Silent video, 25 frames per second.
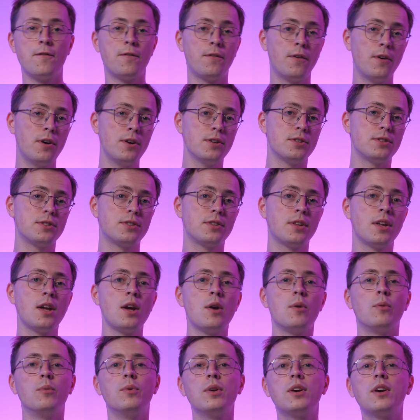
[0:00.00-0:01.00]
First,
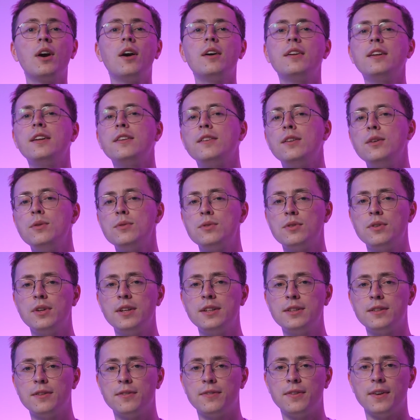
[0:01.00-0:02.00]
regarding the user
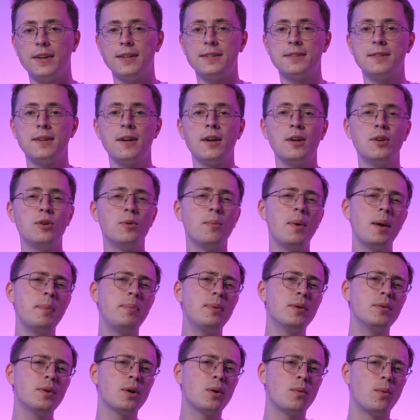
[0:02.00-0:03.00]
interface, you may
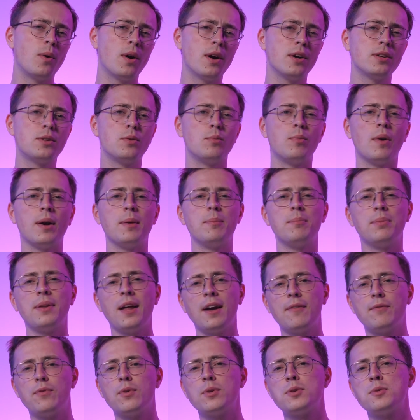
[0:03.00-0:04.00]
be required to write
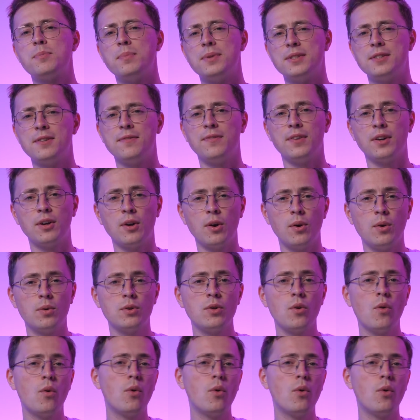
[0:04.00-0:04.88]
platform-specific code